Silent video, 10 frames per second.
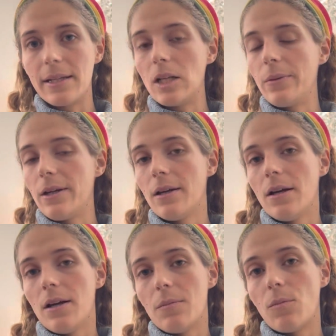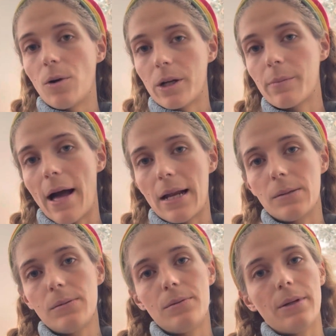It'll be more
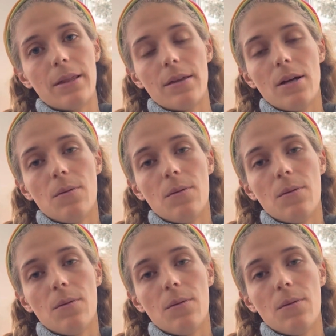compatible with